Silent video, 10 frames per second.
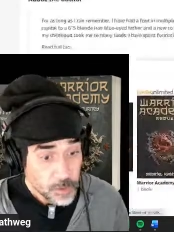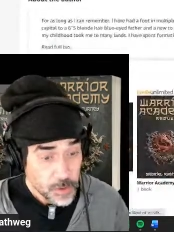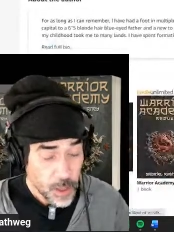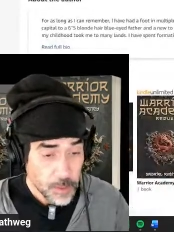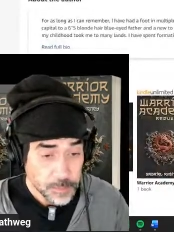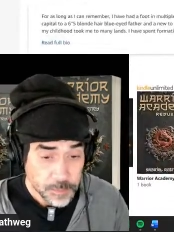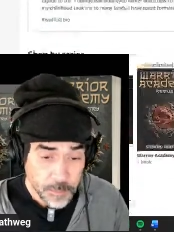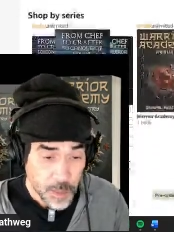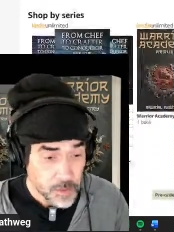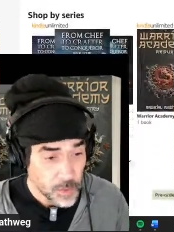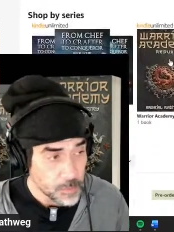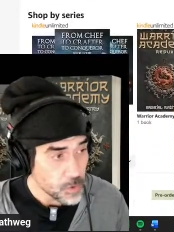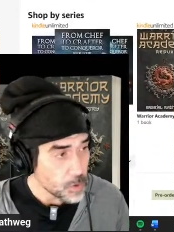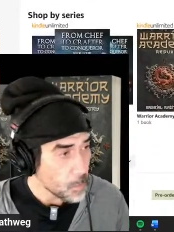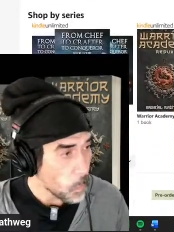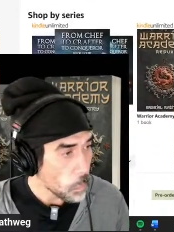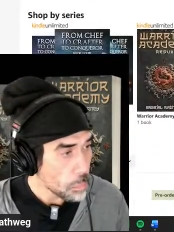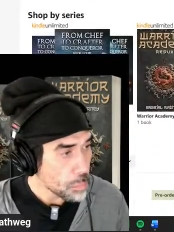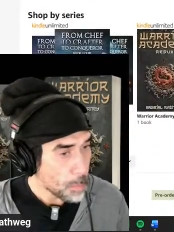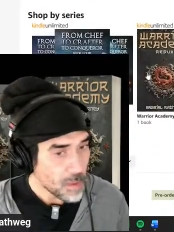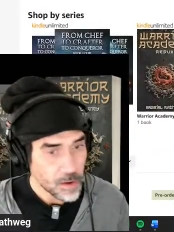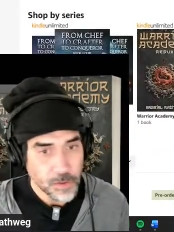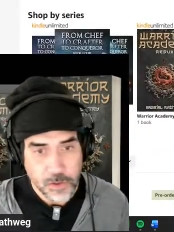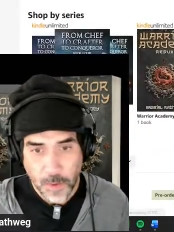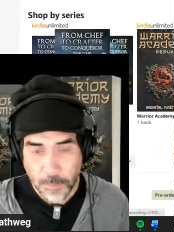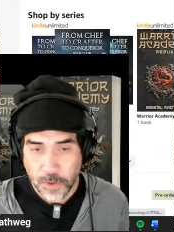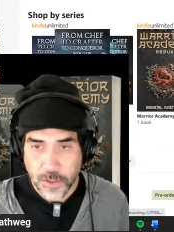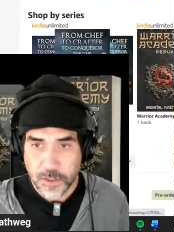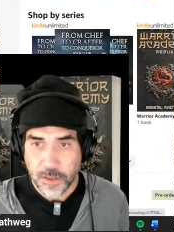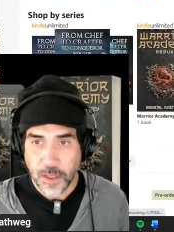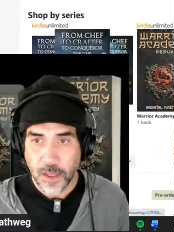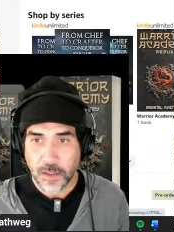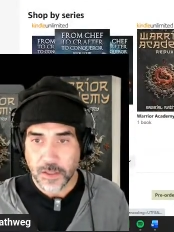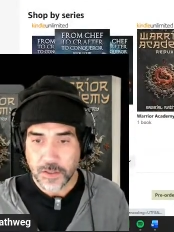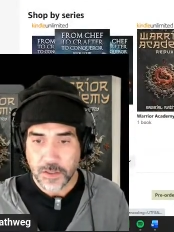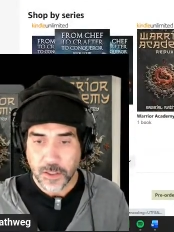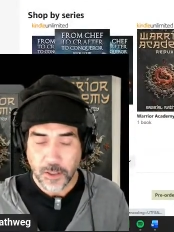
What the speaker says: yeah, that's what I'm doing. All right, those are my books, and then let's see.